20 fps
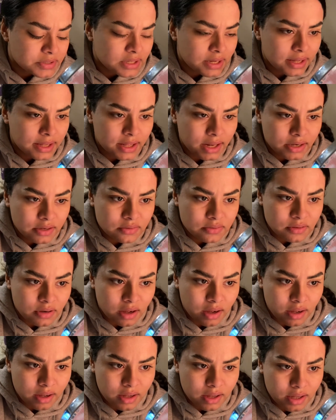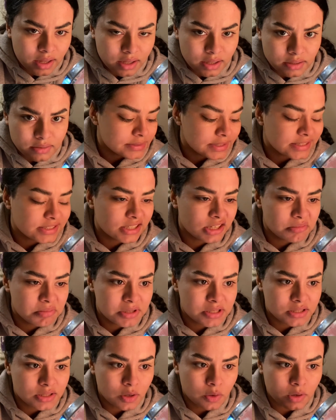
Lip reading: Like, can you not? That's gonna be so